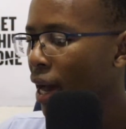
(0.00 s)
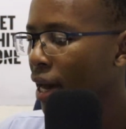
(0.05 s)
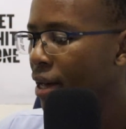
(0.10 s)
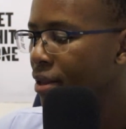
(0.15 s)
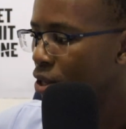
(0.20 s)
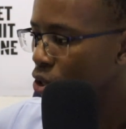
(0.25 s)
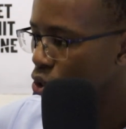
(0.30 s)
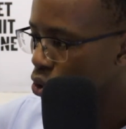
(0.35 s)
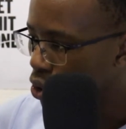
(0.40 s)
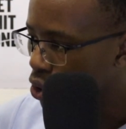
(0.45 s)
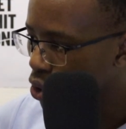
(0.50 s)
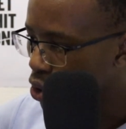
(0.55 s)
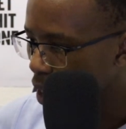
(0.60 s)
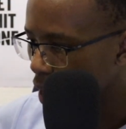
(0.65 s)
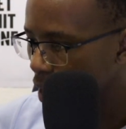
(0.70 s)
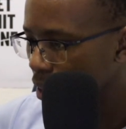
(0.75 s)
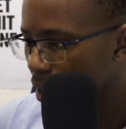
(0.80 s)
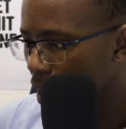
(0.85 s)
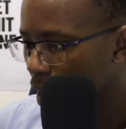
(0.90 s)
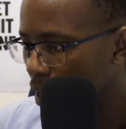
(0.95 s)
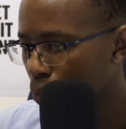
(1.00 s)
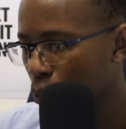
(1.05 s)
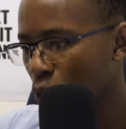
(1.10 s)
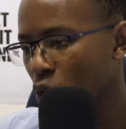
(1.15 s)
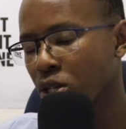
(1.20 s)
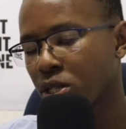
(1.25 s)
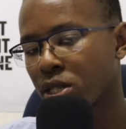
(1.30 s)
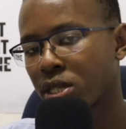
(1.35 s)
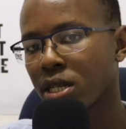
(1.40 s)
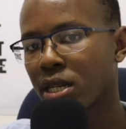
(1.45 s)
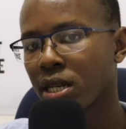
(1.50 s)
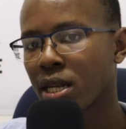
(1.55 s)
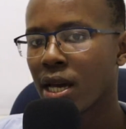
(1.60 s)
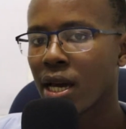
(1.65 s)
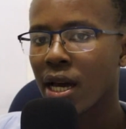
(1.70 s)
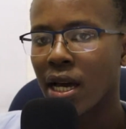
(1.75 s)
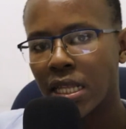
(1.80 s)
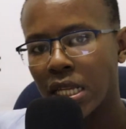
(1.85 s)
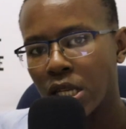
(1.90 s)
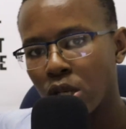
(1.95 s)
And then you create that person
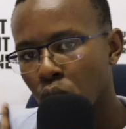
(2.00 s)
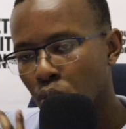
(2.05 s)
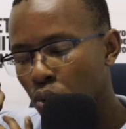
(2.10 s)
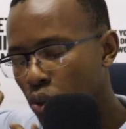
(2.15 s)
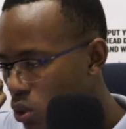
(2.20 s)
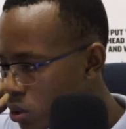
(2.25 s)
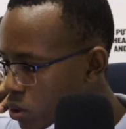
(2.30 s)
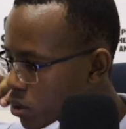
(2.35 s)
and then you